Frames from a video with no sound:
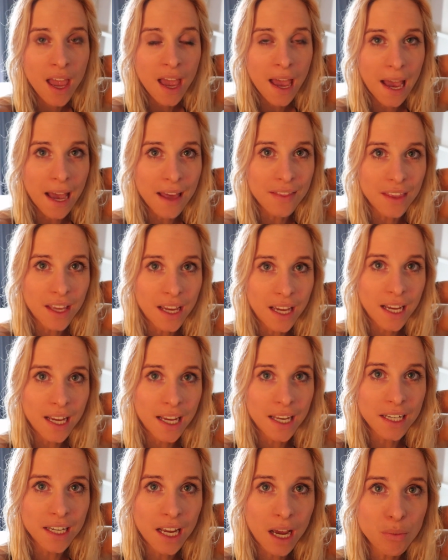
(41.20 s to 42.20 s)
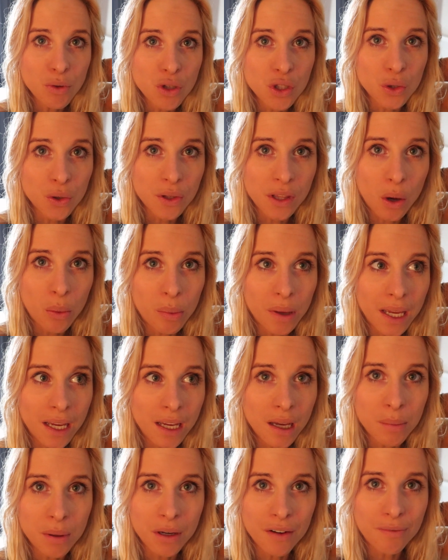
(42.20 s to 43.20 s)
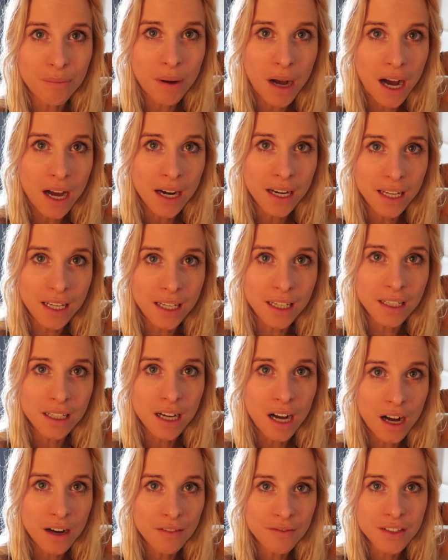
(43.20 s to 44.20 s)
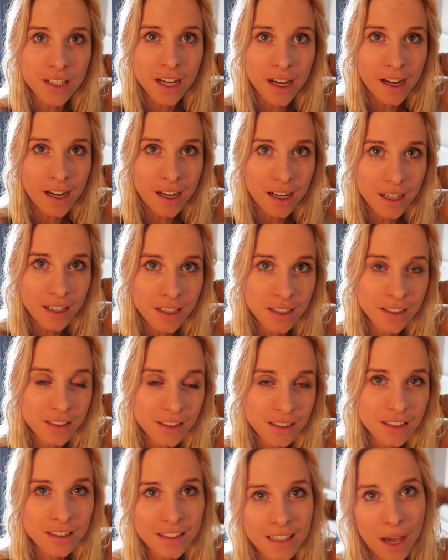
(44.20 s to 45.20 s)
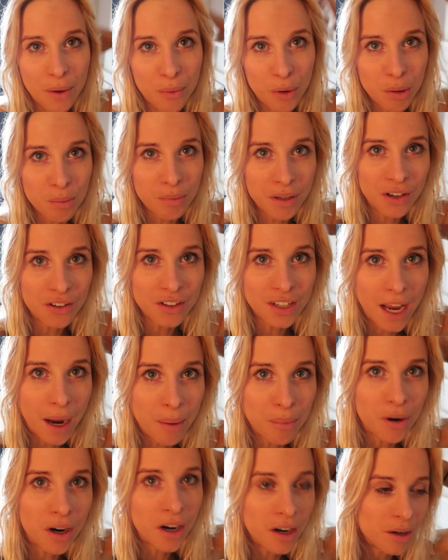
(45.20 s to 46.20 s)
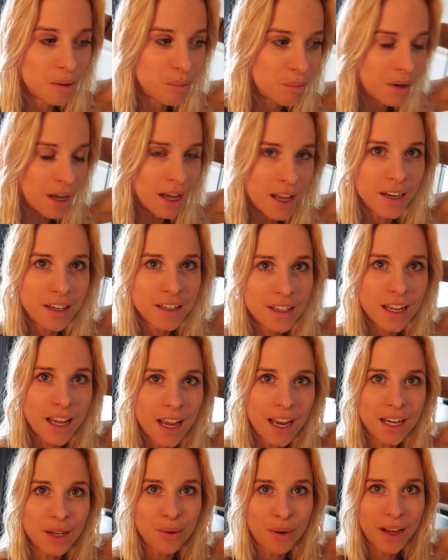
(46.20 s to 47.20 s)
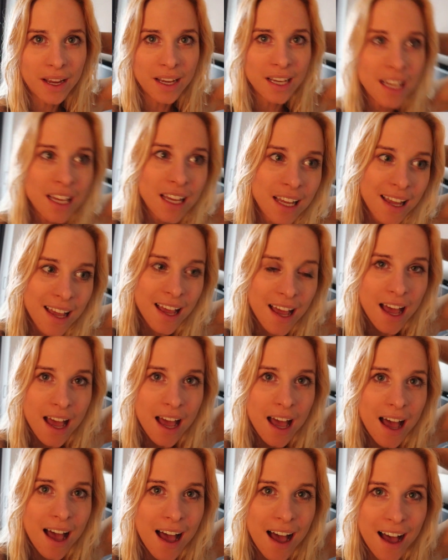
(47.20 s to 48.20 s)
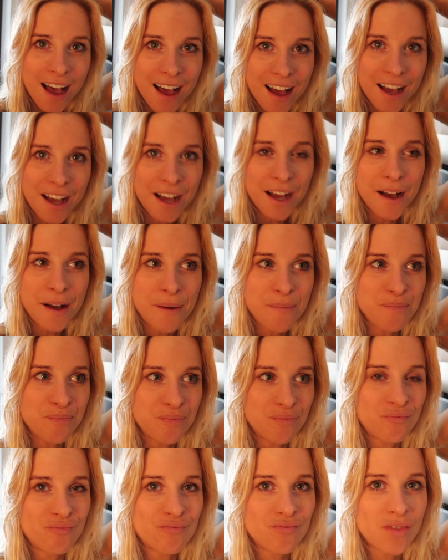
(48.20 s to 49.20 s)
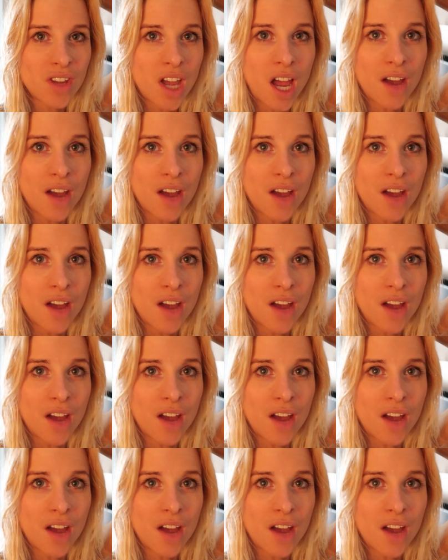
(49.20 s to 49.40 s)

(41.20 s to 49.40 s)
and then I'm sure there'll be a bit of partying after. That won't be on camera, but anyway, I'm